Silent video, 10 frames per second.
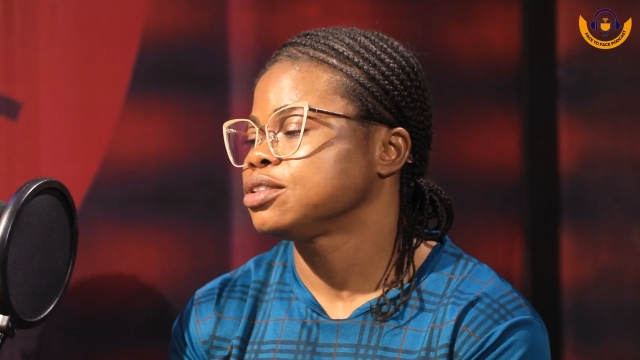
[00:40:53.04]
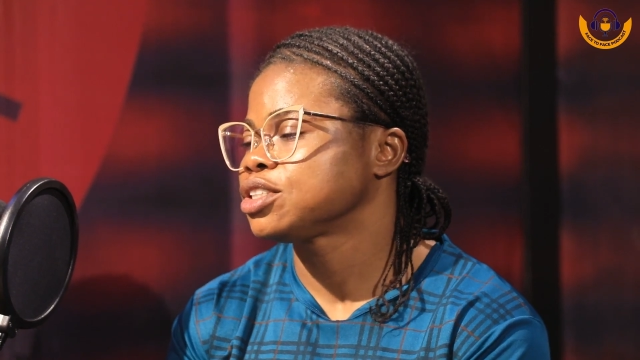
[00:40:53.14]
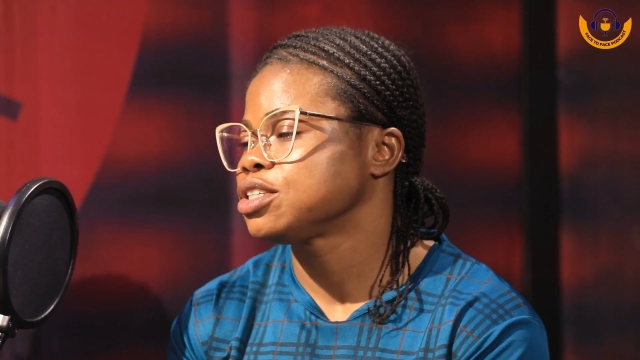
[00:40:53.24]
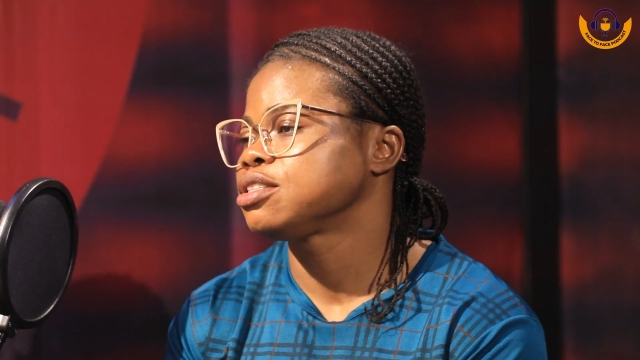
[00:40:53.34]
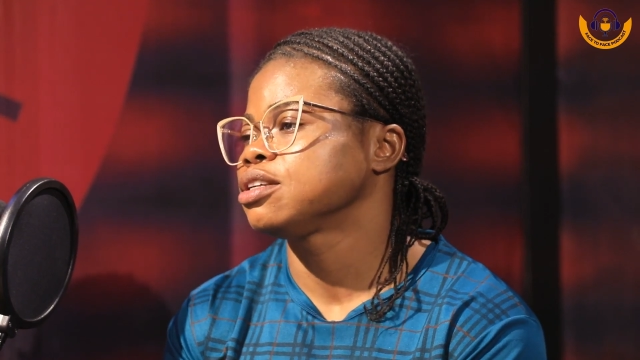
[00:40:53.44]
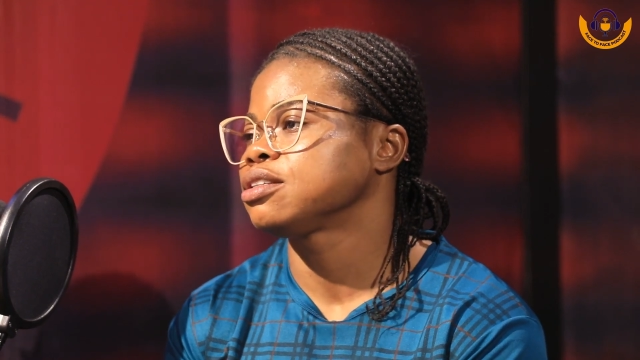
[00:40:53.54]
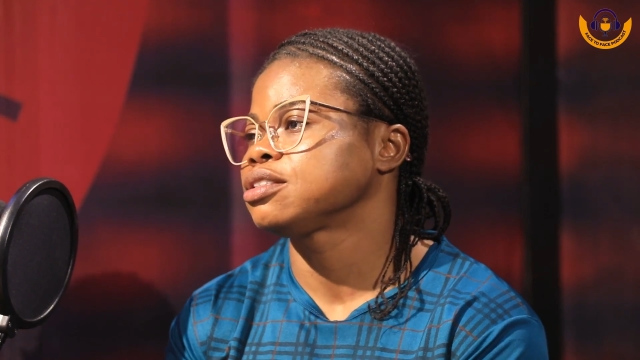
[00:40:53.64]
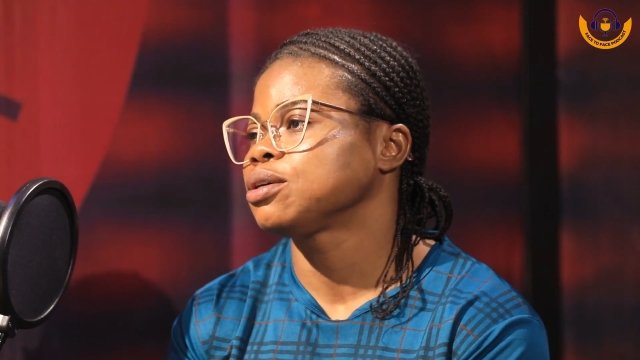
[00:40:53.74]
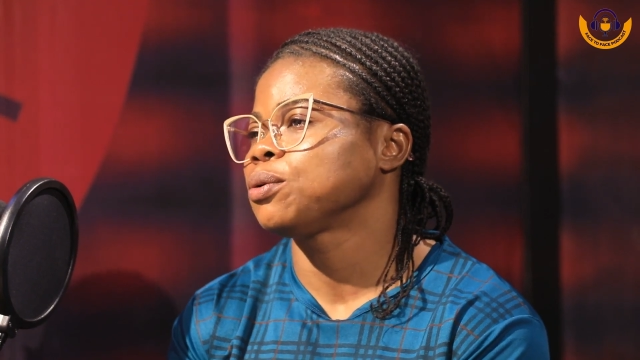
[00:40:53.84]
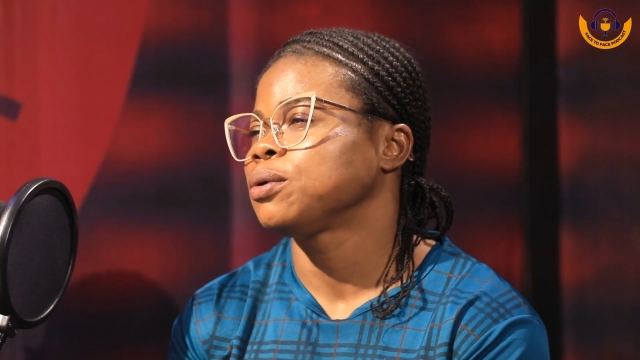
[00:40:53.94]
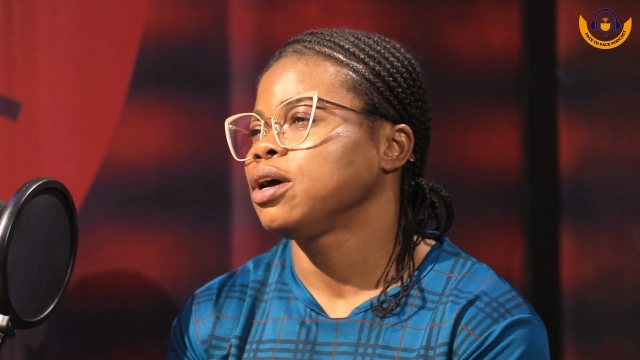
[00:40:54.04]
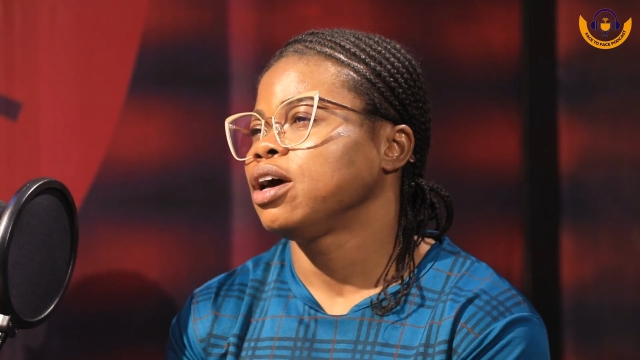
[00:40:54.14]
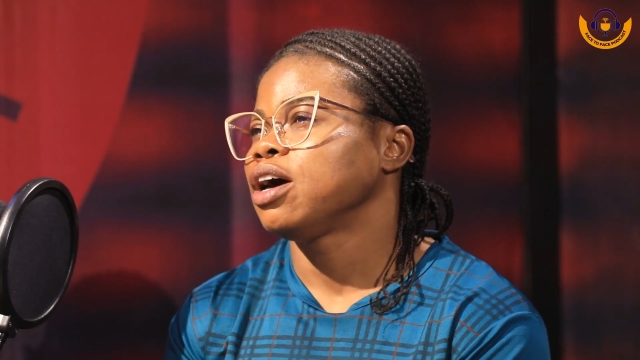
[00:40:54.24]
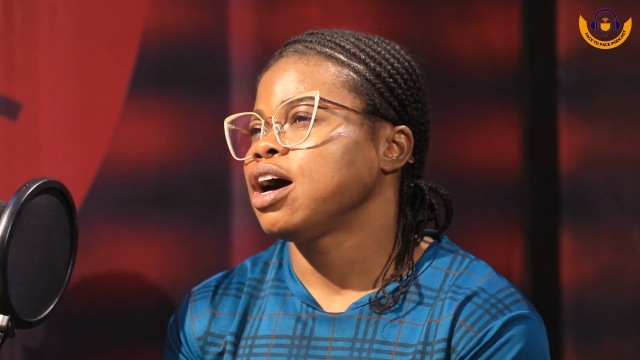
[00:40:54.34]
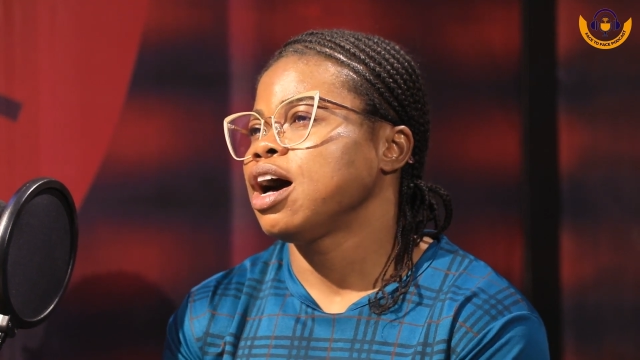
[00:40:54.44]
She is not. So
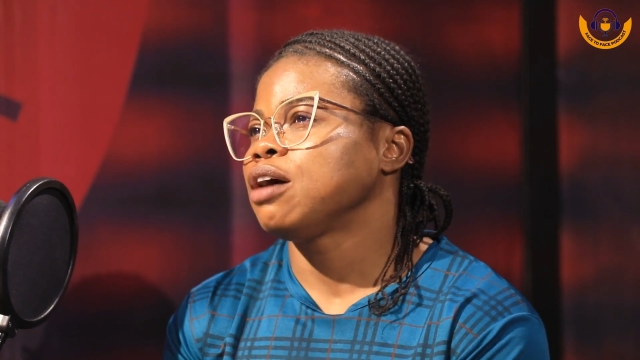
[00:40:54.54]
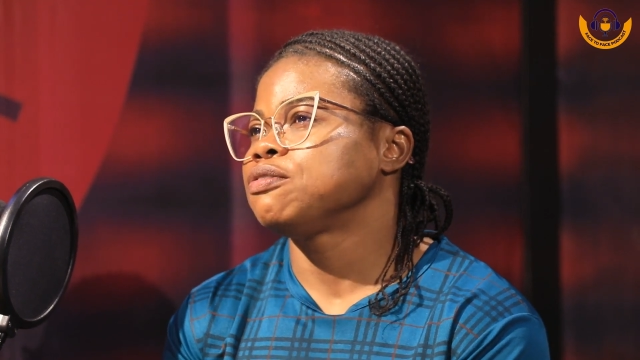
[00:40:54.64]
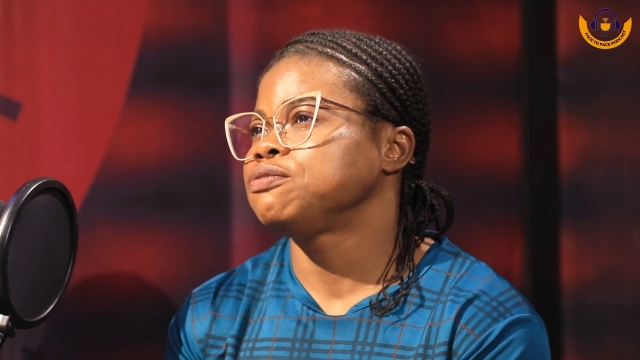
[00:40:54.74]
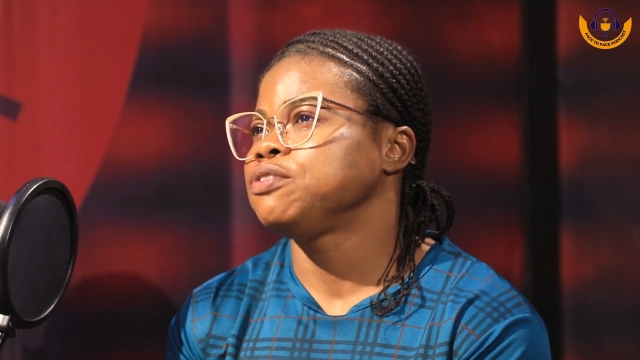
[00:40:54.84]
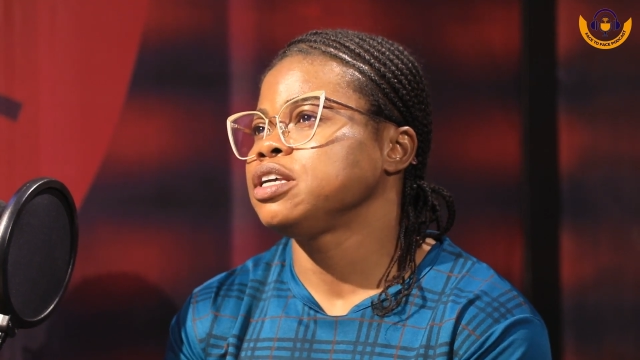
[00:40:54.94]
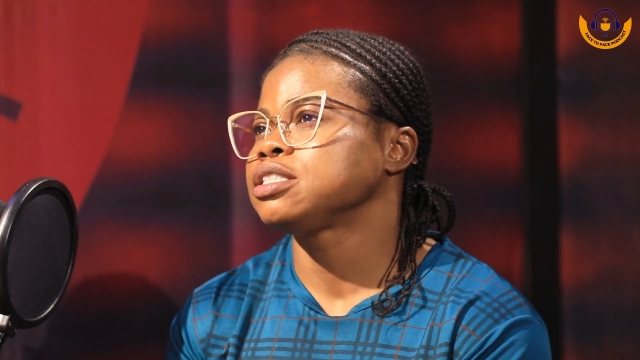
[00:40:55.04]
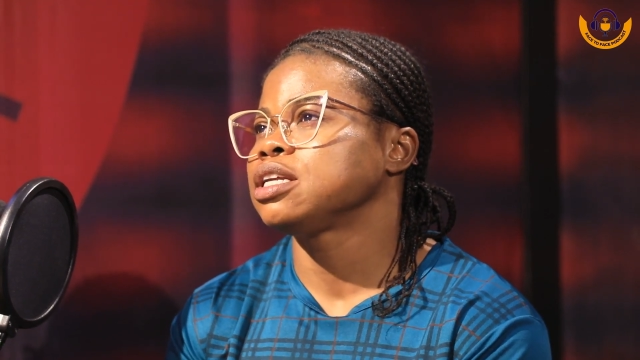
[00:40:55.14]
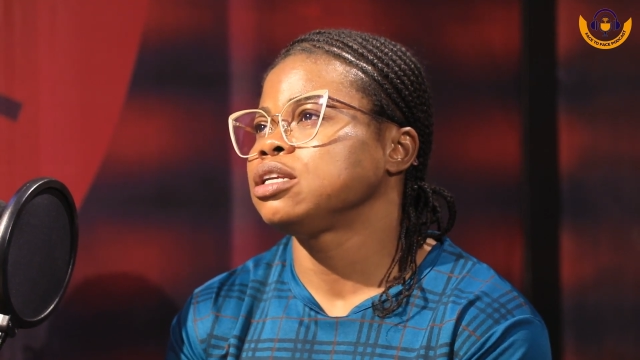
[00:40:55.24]
I've faced